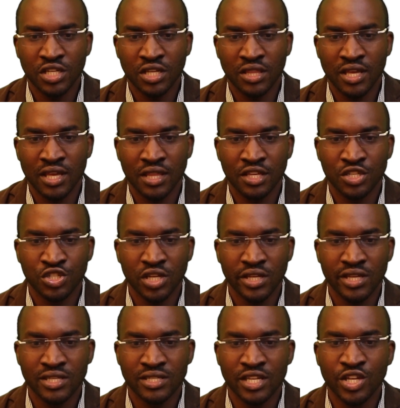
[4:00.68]
check there, the
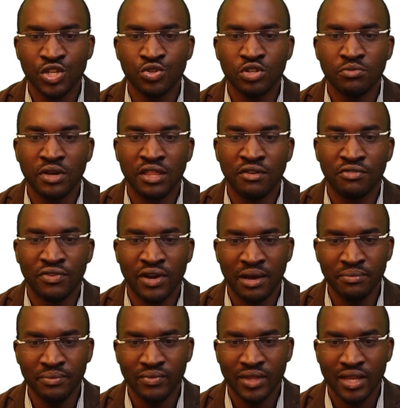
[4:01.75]
check is issued by the
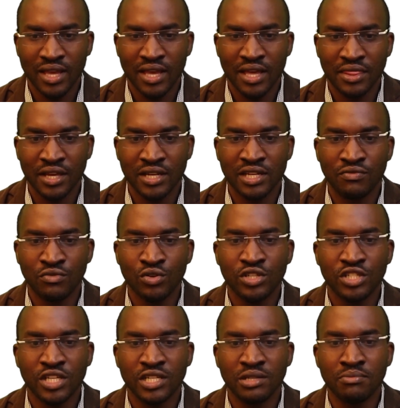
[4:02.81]
firm that have
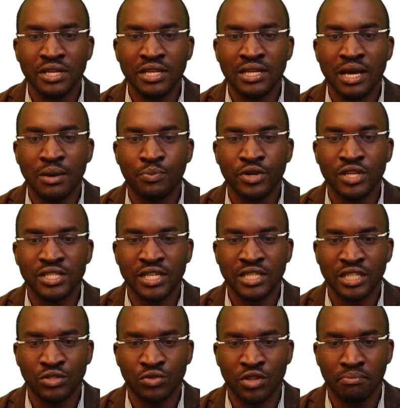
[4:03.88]
not yet been
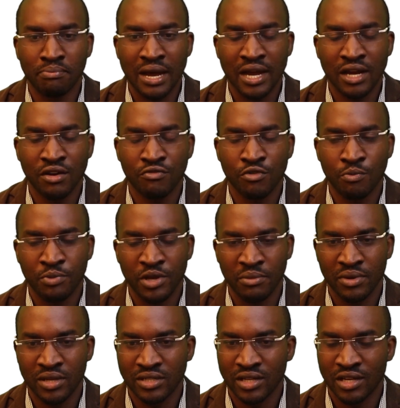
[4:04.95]
presented to the bank for
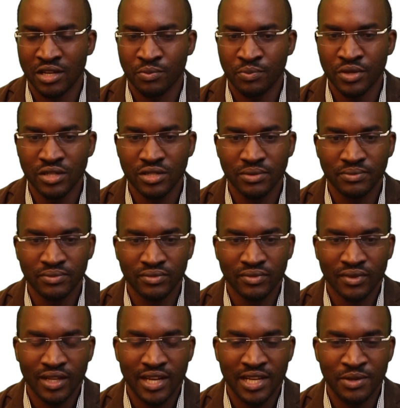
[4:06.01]
payment. I repeat,
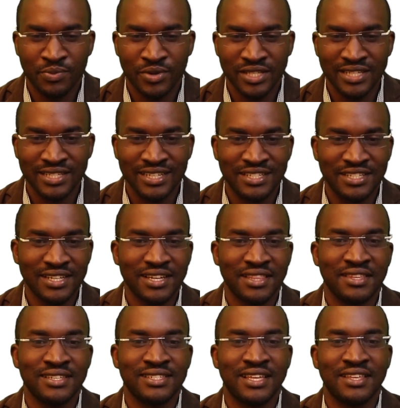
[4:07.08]
an presented check,
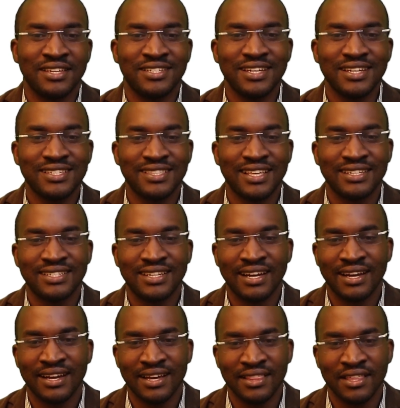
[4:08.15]
these are the checks that
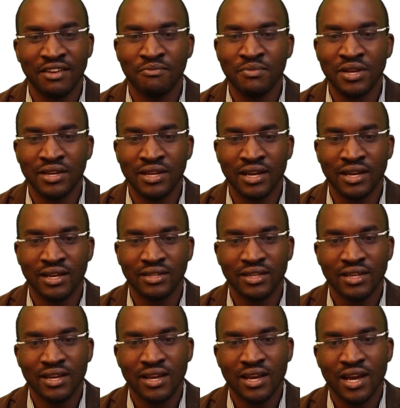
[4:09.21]
they have been
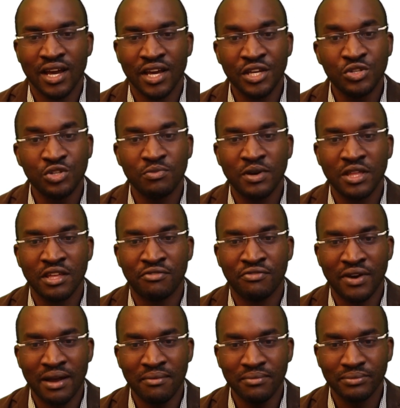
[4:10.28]
issued by the
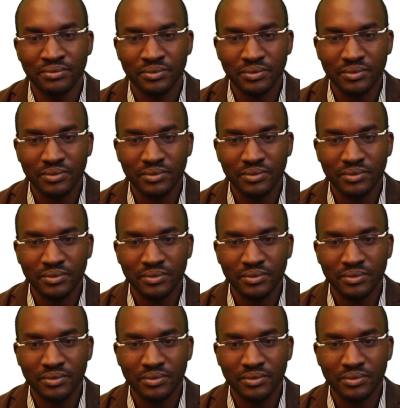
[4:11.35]
firm